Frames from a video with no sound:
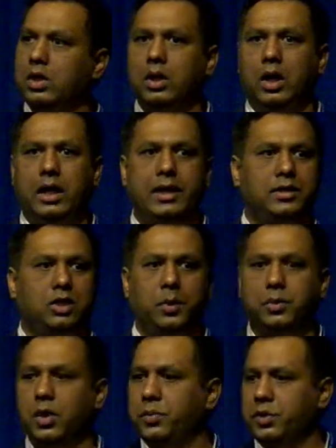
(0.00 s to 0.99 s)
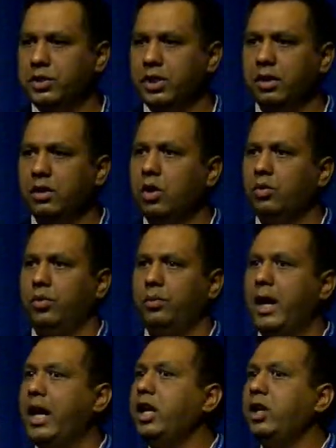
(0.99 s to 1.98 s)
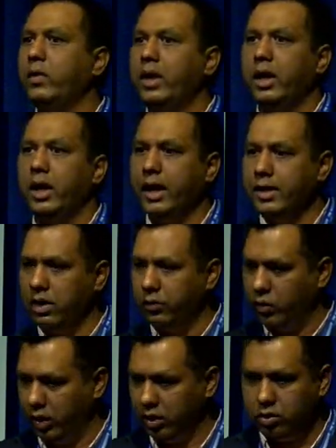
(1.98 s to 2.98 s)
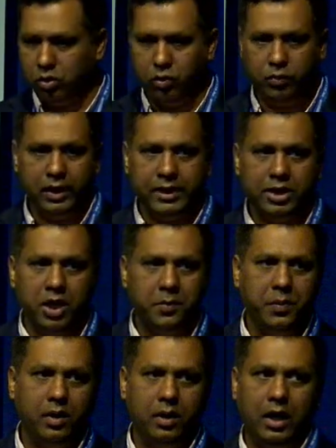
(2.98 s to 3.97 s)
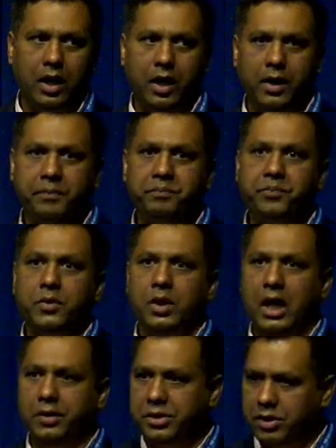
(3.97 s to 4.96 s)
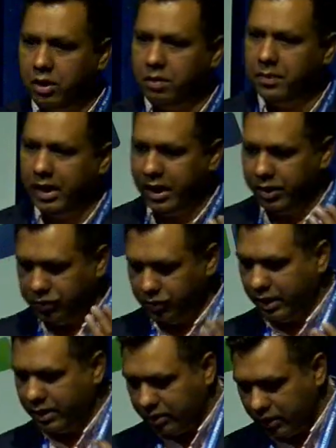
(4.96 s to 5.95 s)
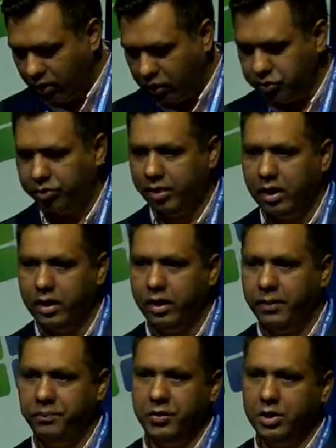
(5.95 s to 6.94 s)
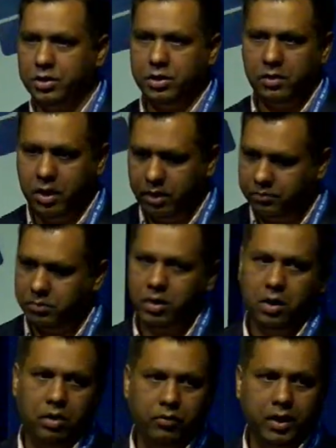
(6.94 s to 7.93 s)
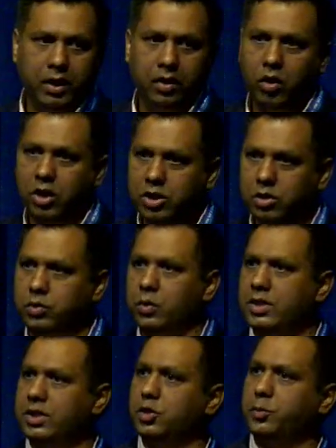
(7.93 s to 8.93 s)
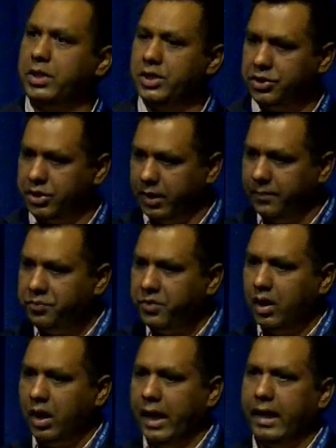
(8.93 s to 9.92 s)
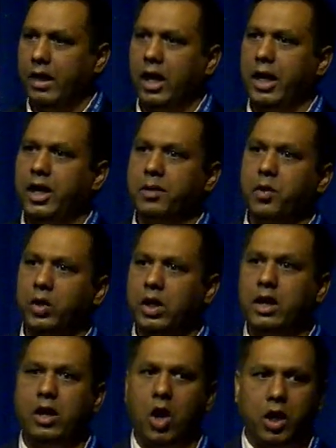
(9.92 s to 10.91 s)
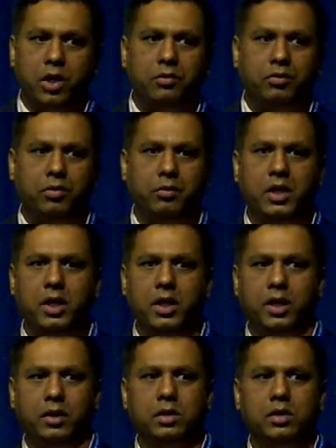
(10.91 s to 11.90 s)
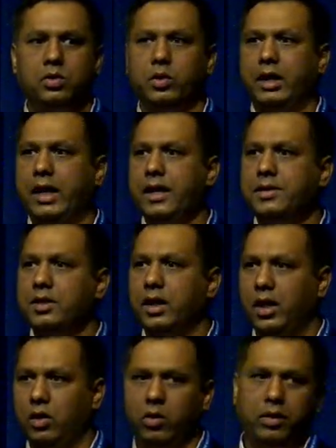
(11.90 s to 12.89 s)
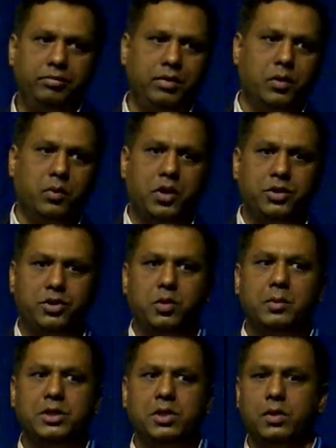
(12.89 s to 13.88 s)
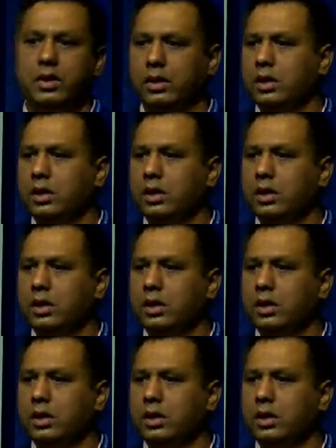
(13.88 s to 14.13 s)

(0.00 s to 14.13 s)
or desktop computer from anywhere in the world. So for example, I have still my students in Australia. He's working on towards his PhD, and I remotely log in from here to a grain silo if he wants to